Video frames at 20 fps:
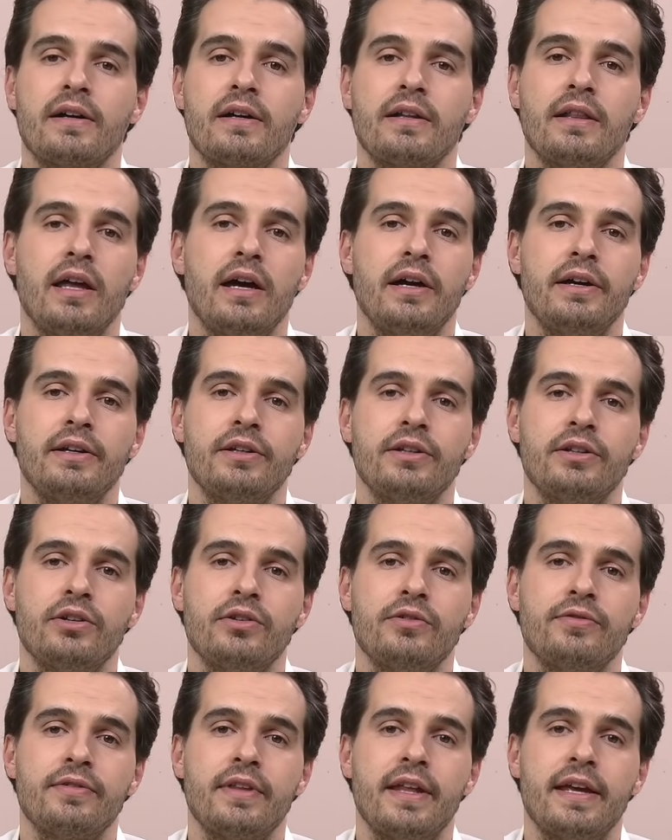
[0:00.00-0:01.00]
client
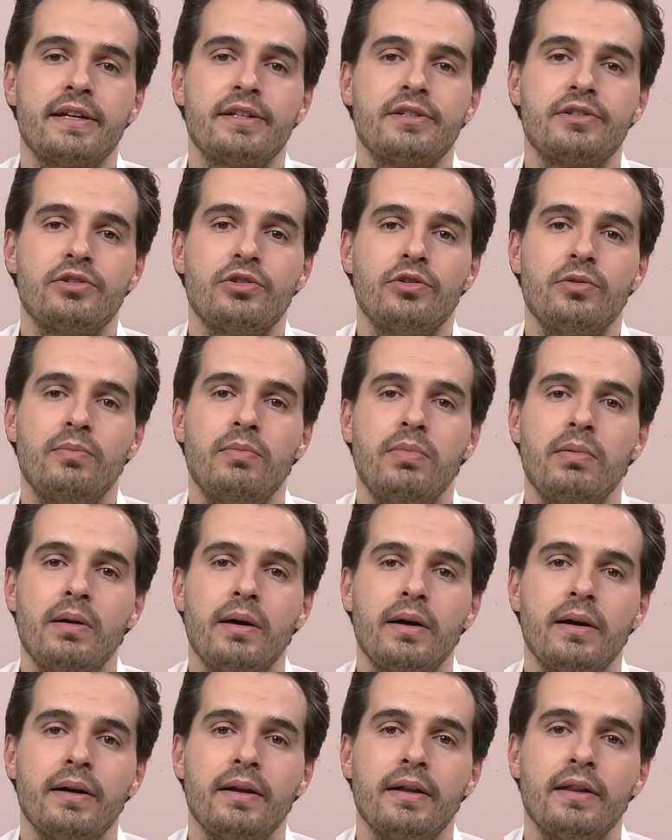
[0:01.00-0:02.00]
of Nexo,
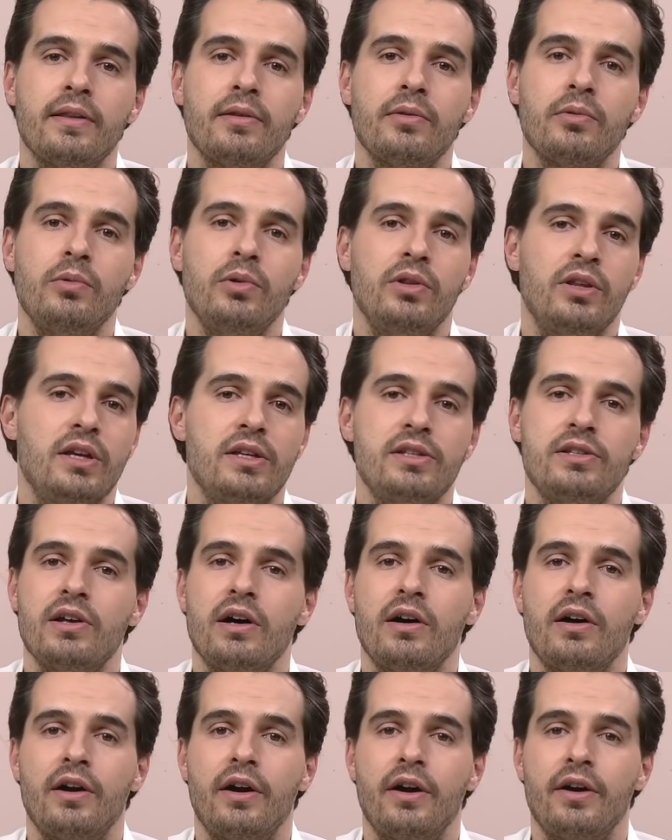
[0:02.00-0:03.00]
but these
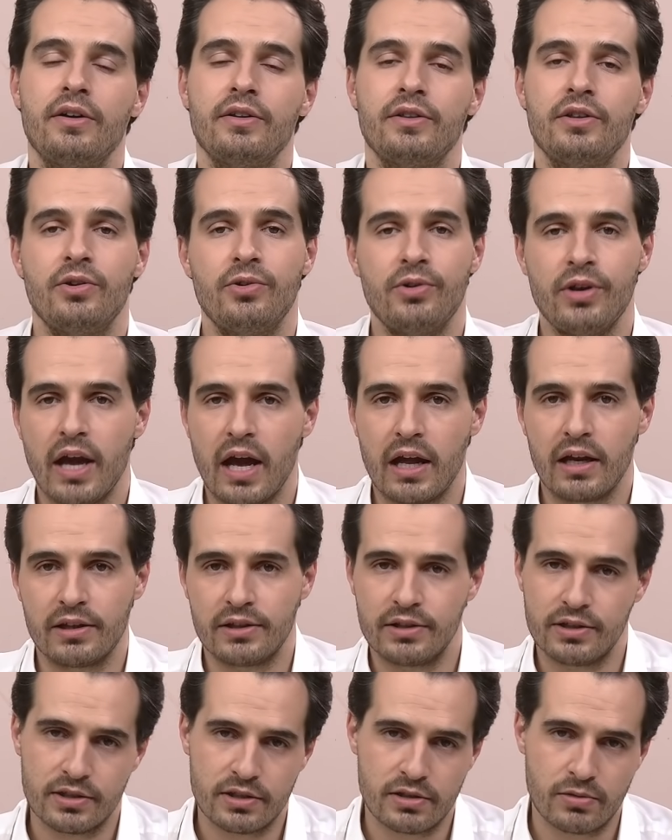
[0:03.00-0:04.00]
are the
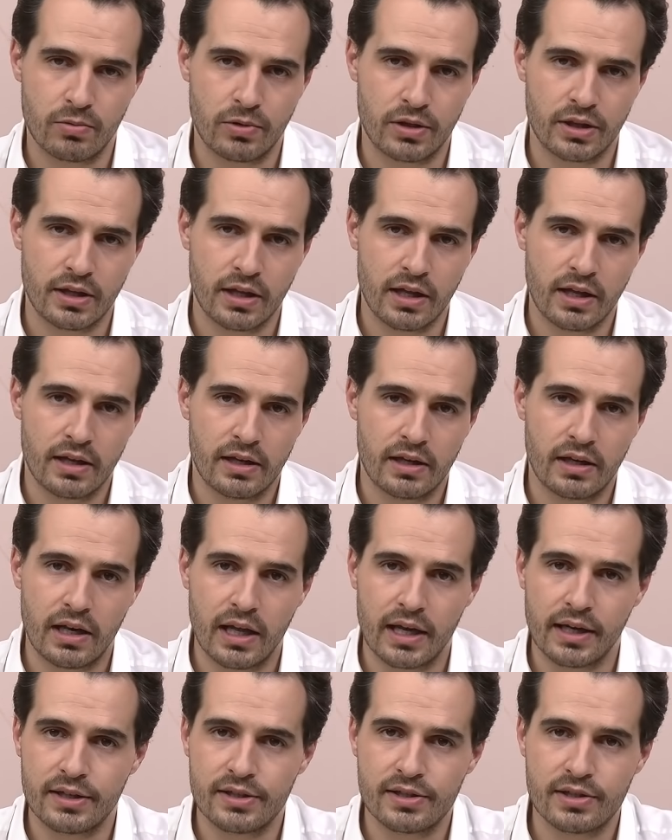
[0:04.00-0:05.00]
realities with
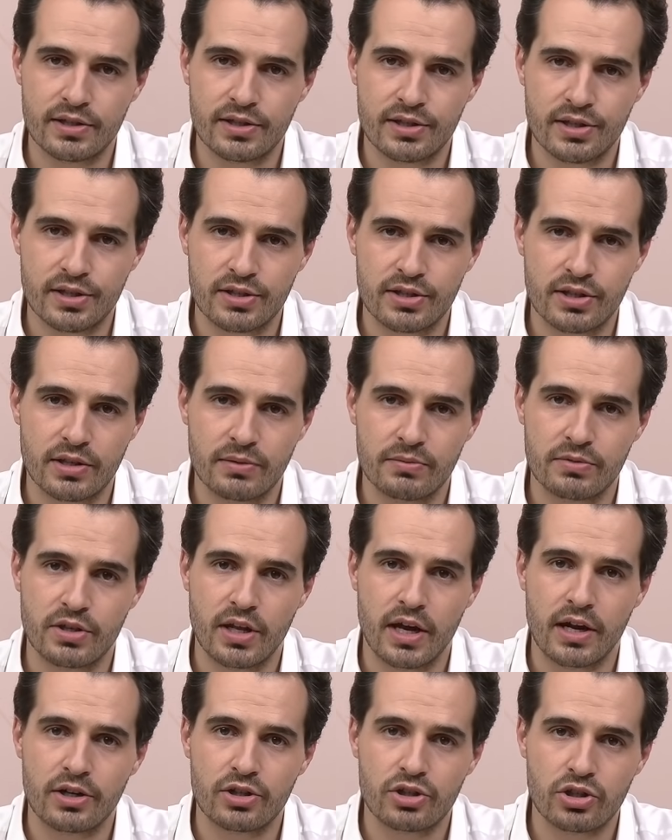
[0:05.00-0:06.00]
legacy systems.
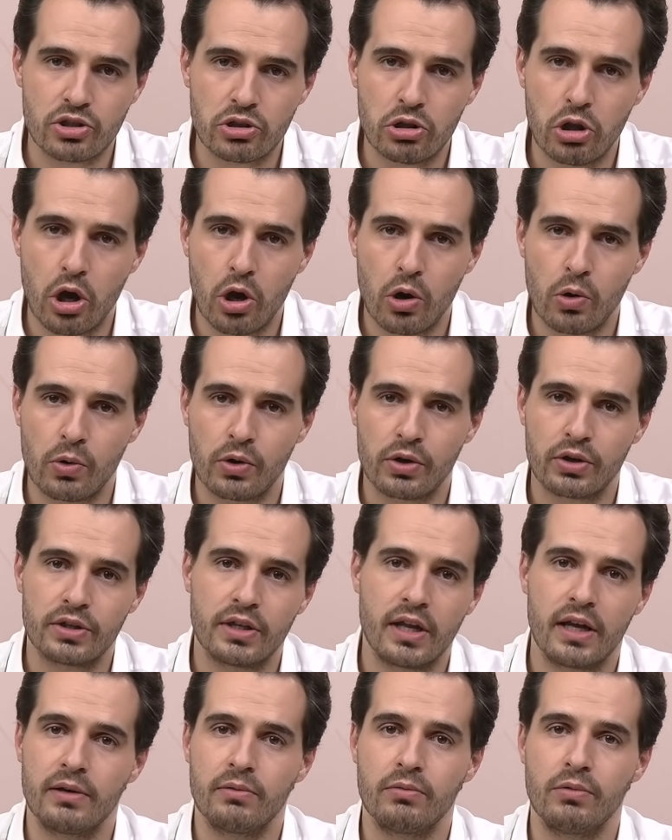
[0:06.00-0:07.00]
They are slower
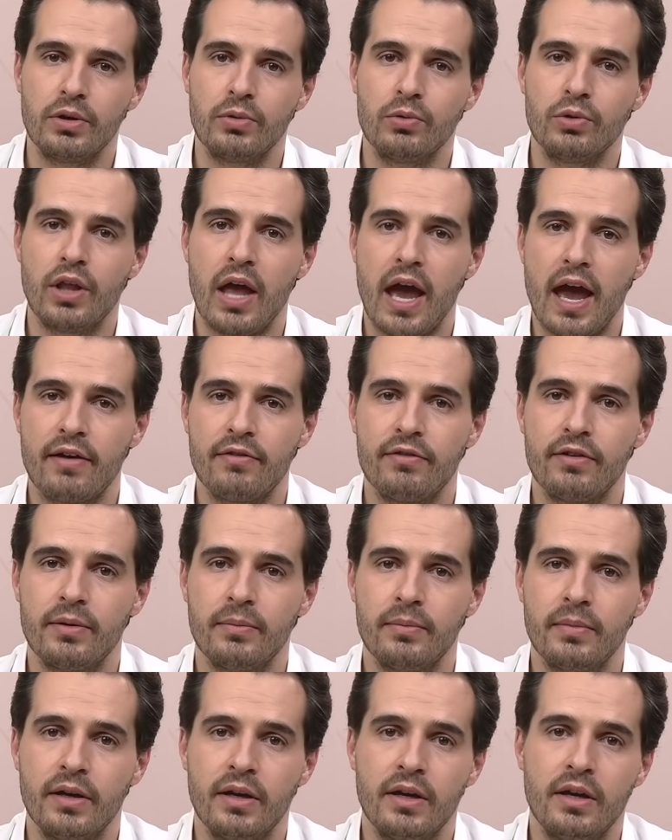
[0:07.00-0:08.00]
than we would have
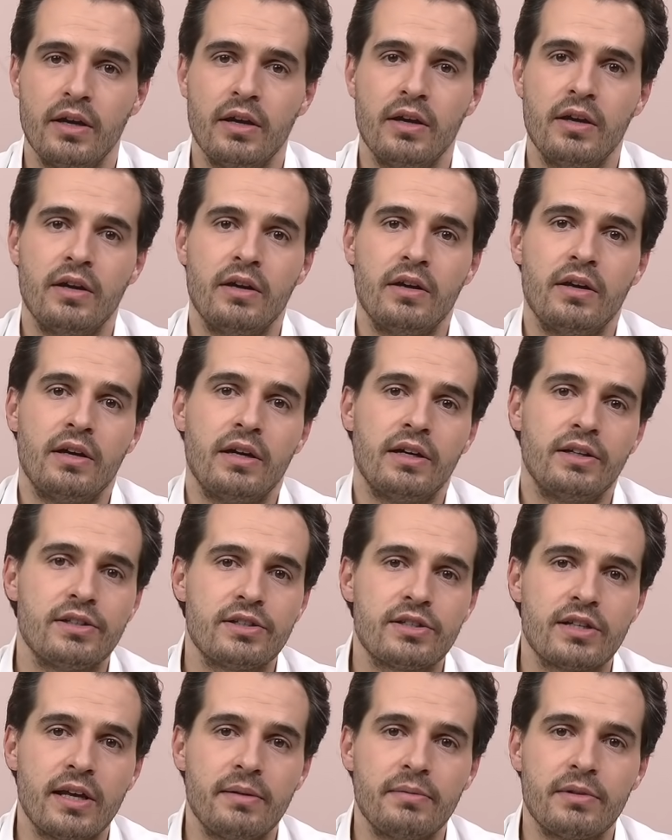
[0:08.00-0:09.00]
them. At the
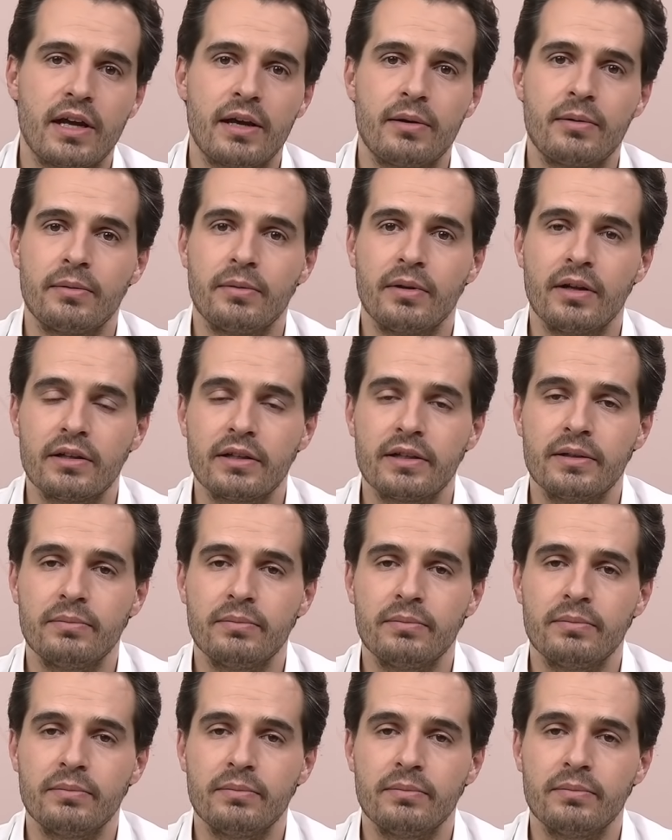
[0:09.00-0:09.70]
same time, I'm not